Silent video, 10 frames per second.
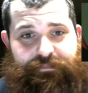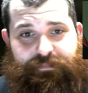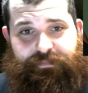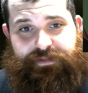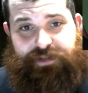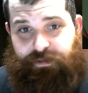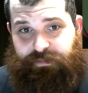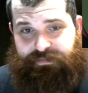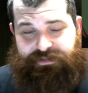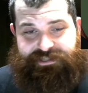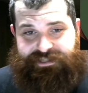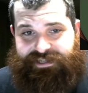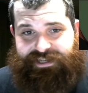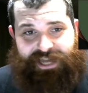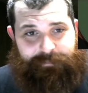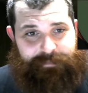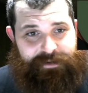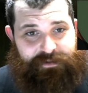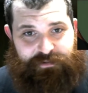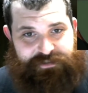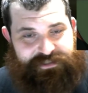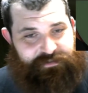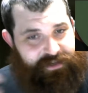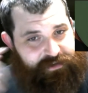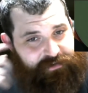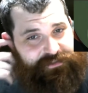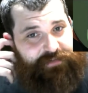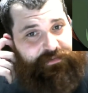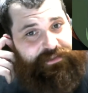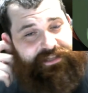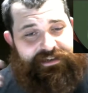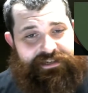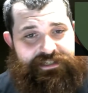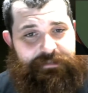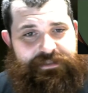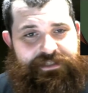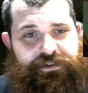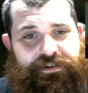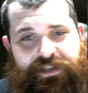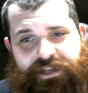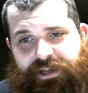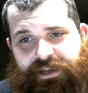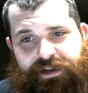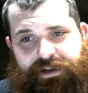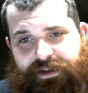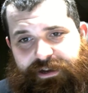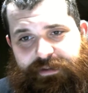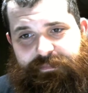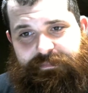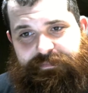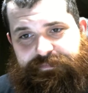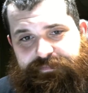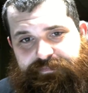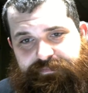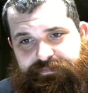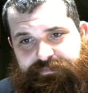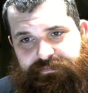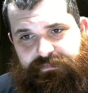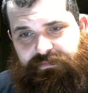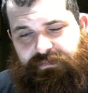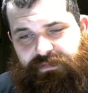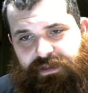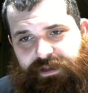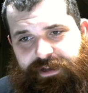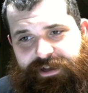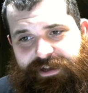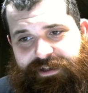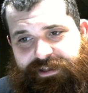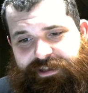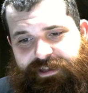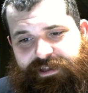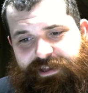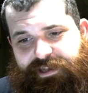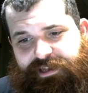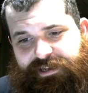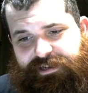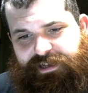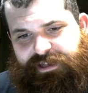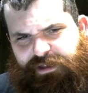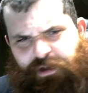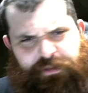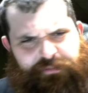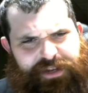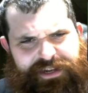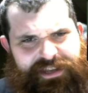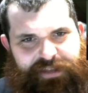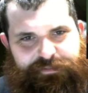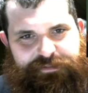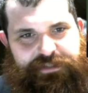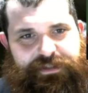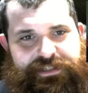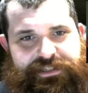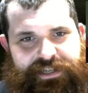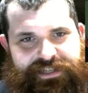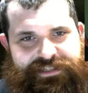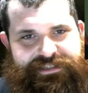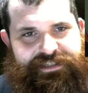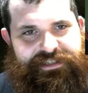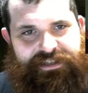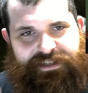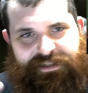don't see happening. We'll see what goes on with that in the next episode. Um, uh, and the Ren guy for some reason has the